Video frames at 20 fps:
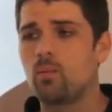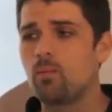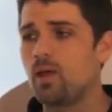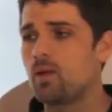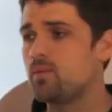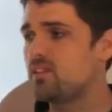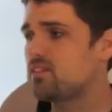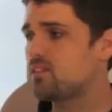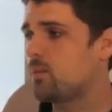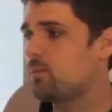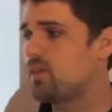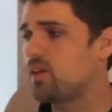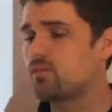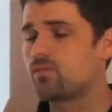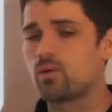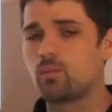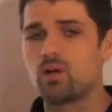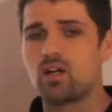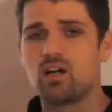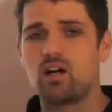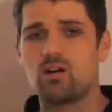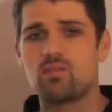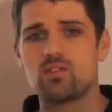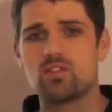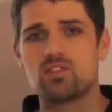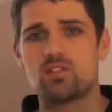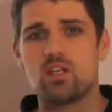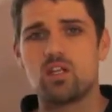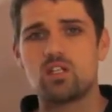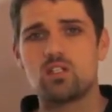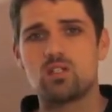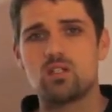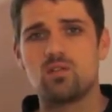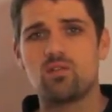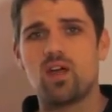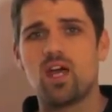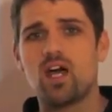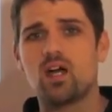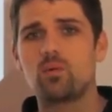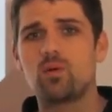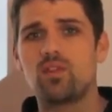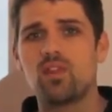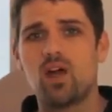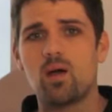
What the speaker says: maybe something from a conversation you've had with